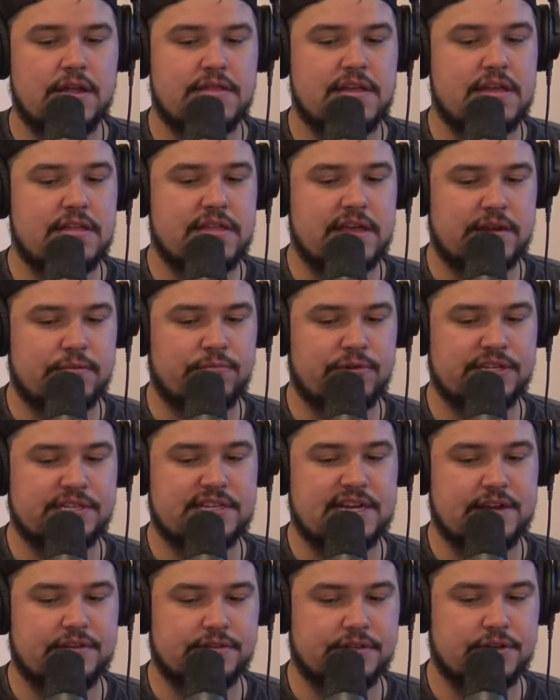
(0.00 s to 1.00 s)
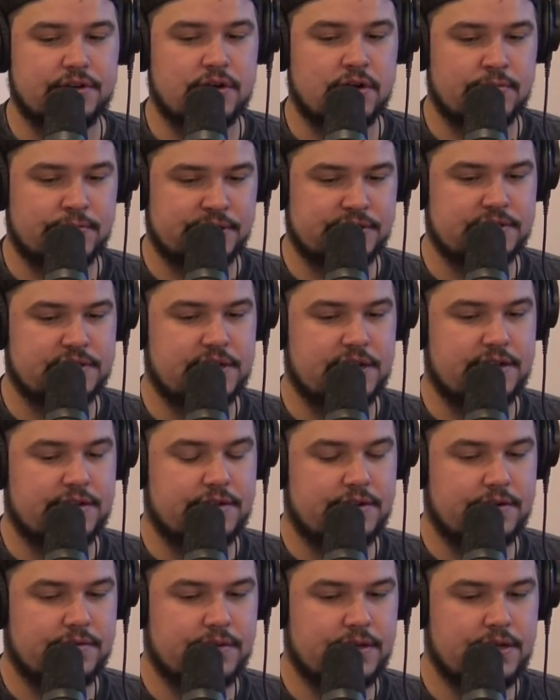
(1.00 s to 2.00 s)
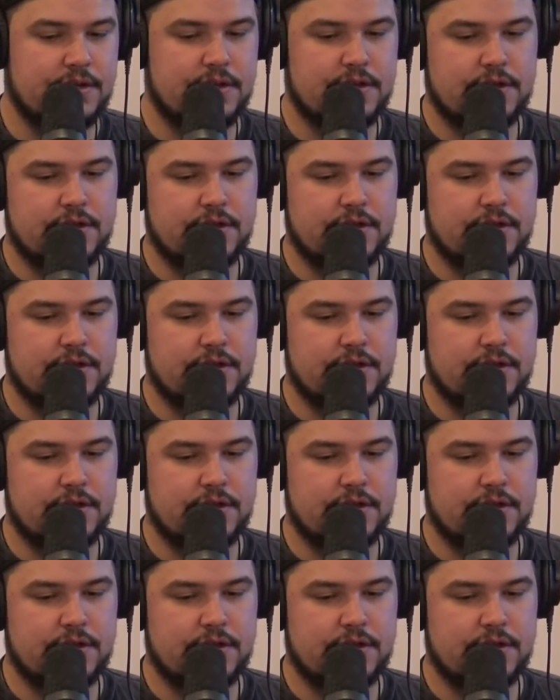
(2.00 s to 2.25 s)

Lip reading: they then went down to Kermit's together.